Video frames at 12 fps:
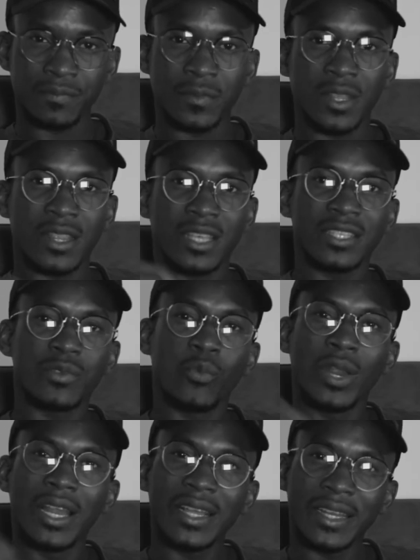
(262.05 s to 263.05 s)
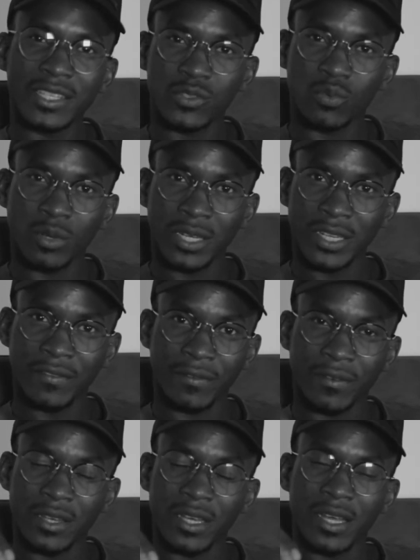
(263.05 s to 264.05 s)
there is willingness to leave
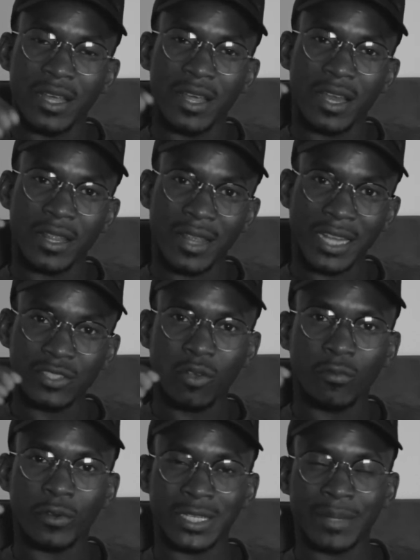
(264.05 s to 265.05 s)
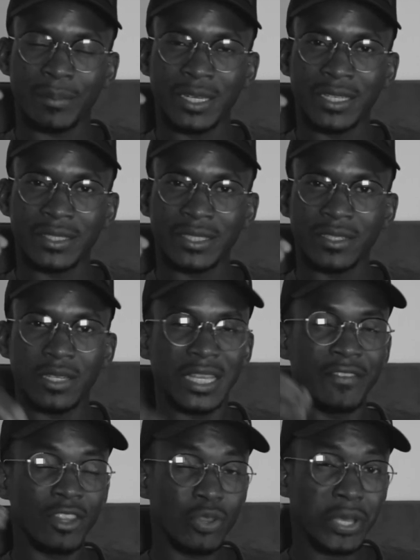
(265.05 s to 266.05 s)
that comfortability,
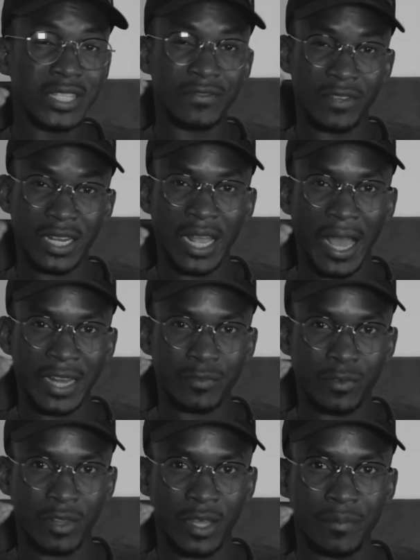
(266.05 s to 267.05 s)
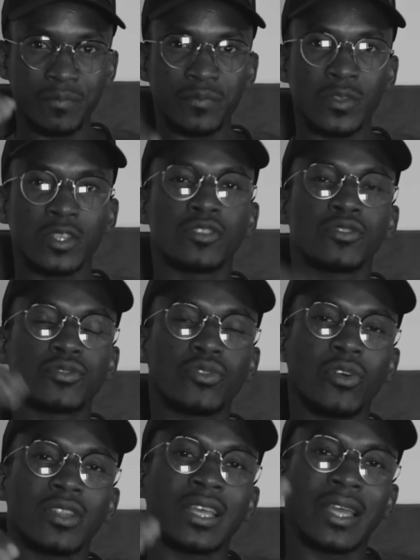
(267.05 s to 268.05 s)
even though it's very hard for them.
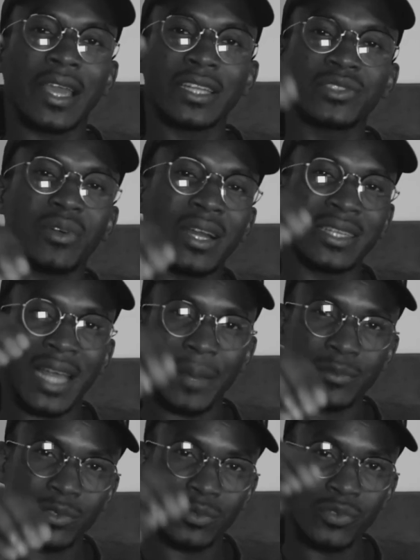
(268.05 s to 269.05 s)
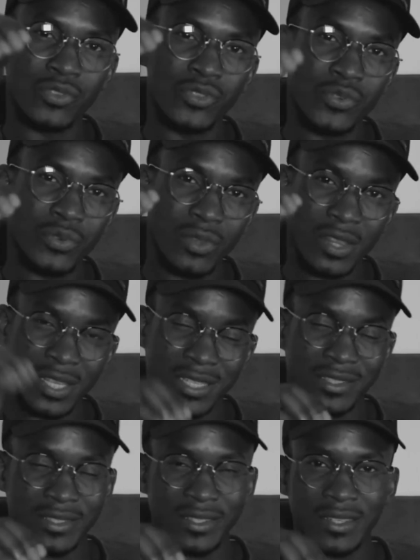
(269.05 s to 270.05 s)
So they get to adapt to new
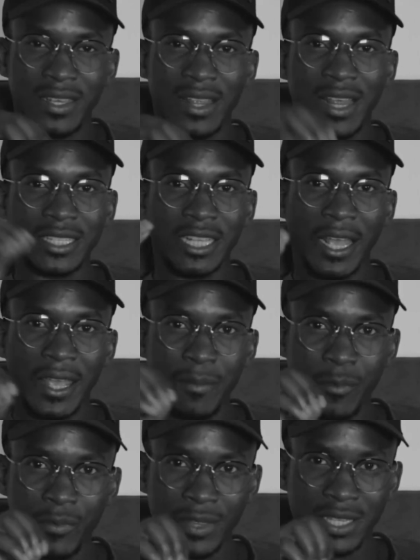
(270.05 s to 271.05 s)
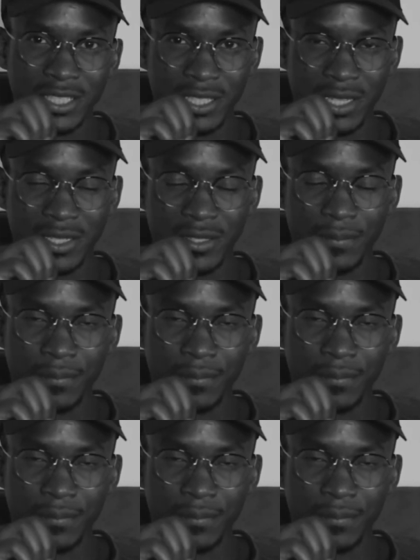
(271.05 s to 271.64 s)
things that came with that change.